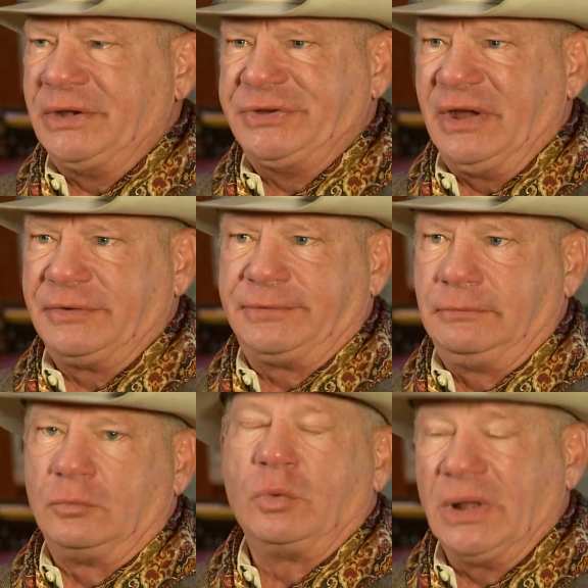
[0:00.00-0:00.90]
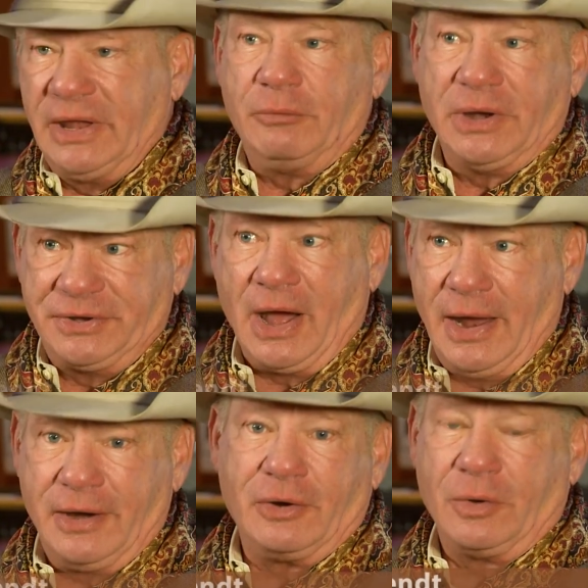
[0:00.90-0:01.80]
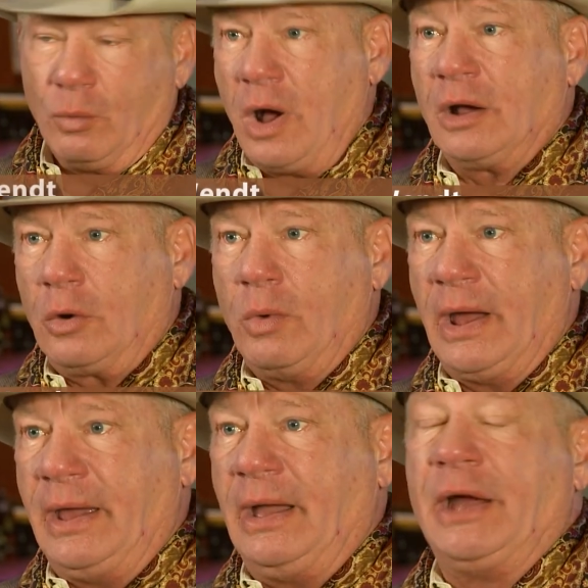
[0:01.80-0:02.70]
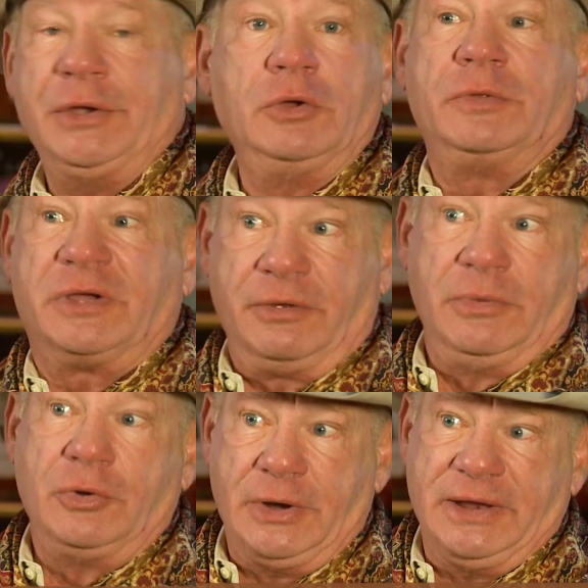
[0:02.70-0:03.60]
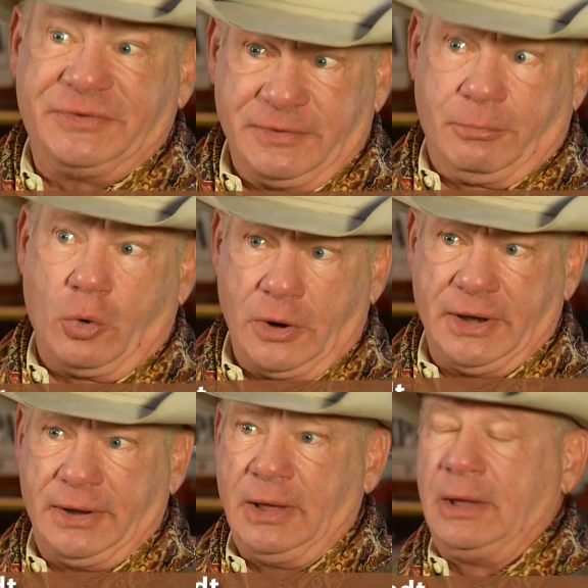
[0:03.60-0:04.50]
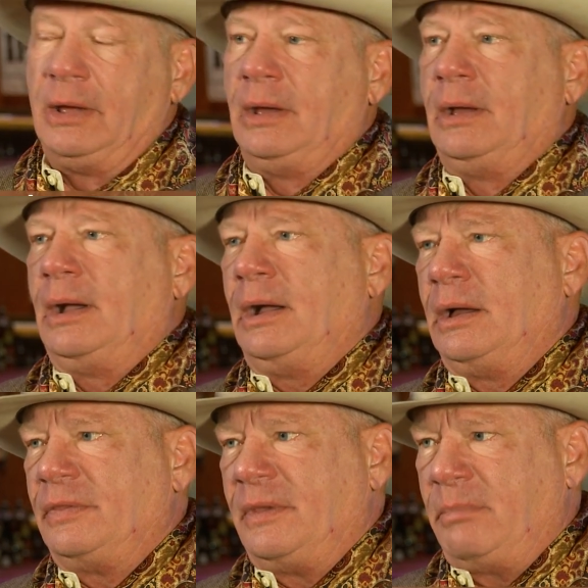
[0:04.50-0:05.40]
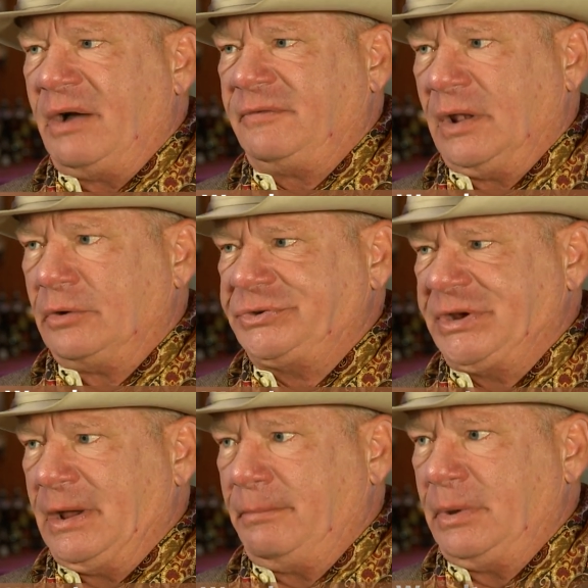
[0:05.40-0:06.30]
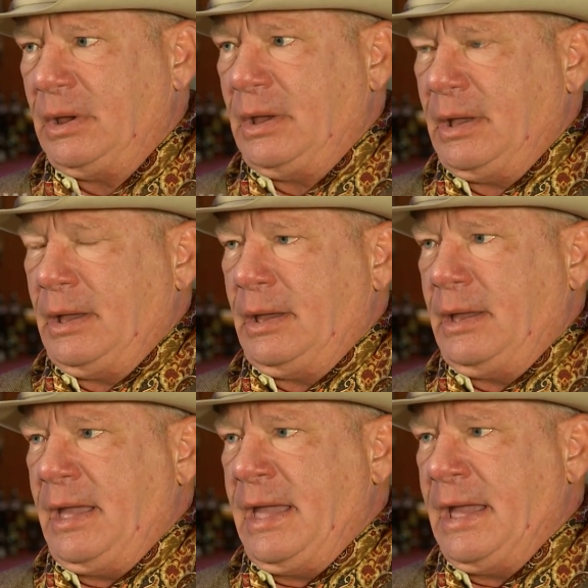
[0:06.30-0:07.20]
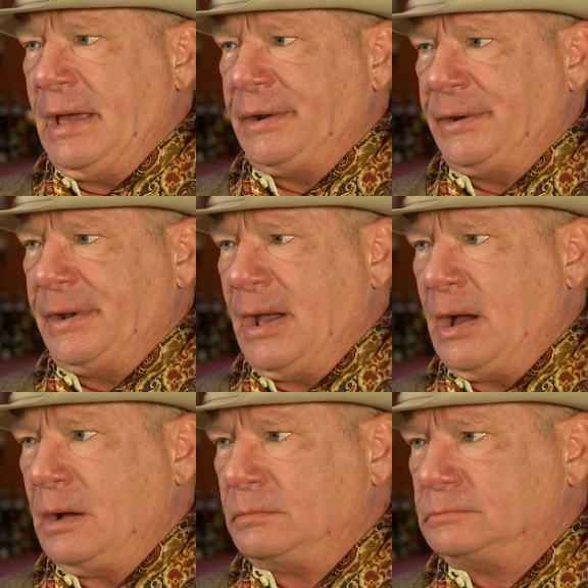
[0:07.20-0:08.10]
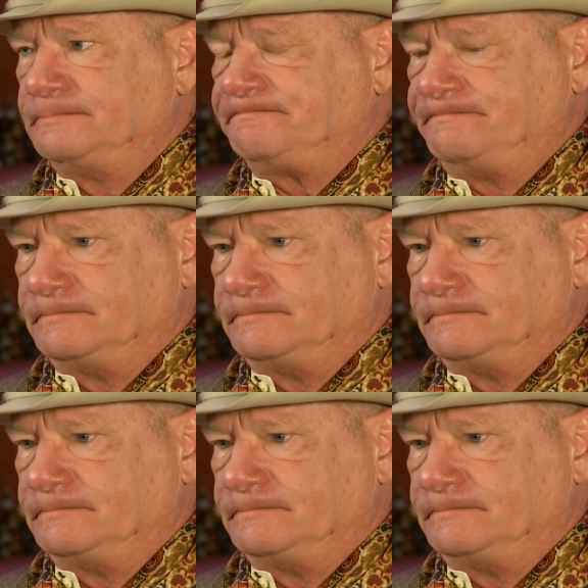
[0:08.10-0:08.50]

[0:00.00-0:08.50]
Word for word: to just really retire and walk away. I knew the community supported uh, the Buffalo chip, and um,